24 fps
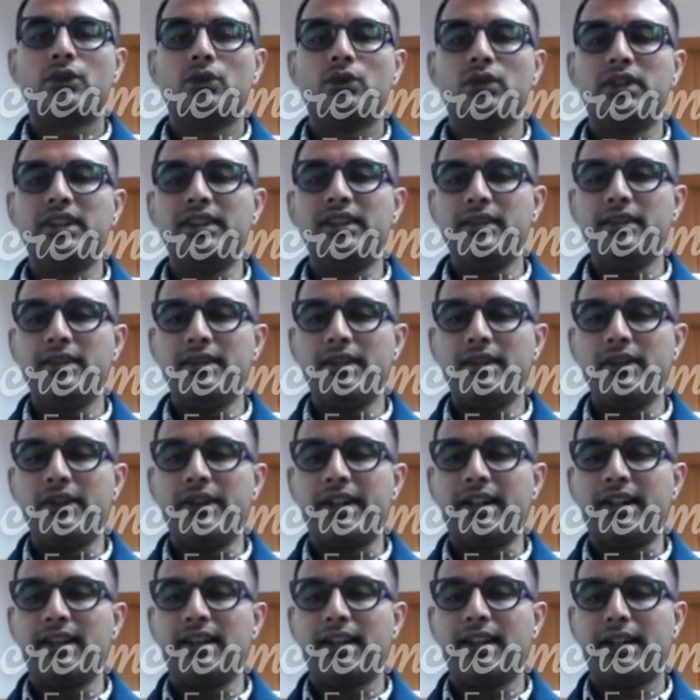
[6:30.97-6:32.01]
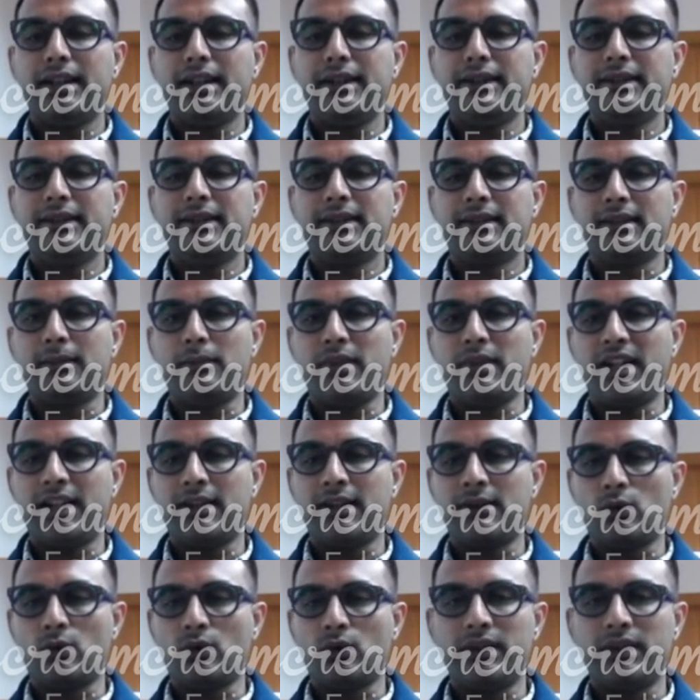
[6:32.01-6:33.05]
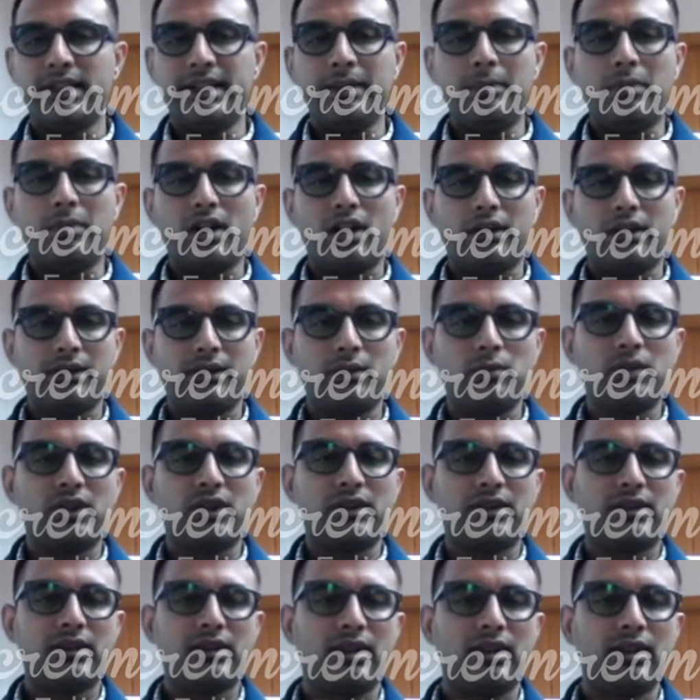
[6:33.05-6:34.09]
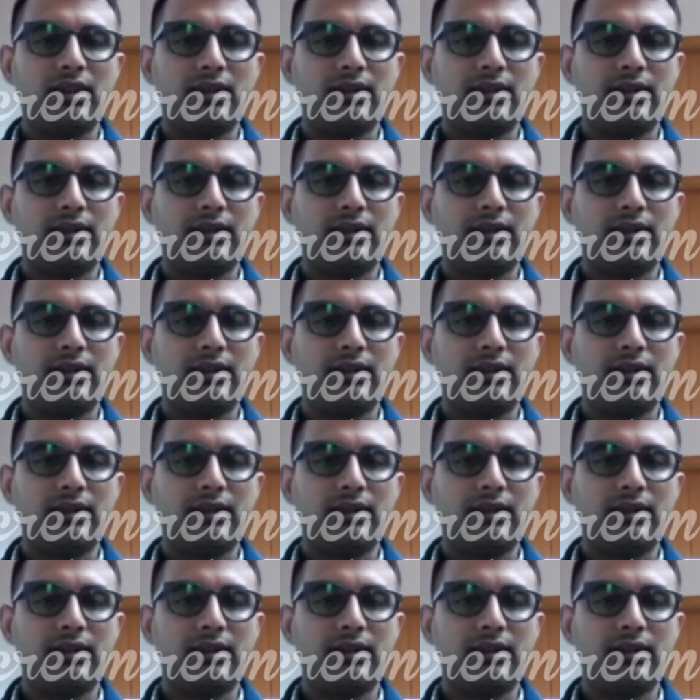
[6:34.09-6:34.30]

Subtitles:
this is the deadline. Some has already passed, but still